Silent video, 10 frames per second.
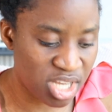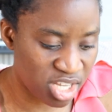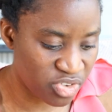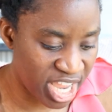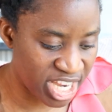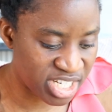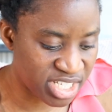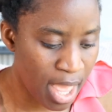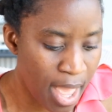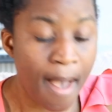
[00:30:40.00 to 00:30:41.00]
last for ages,
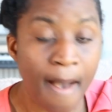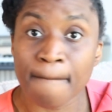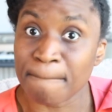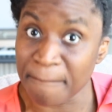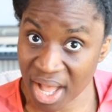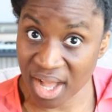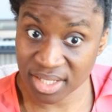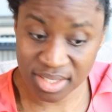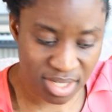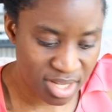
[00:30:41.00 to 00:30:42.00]

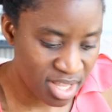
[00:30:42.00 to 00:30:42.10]
but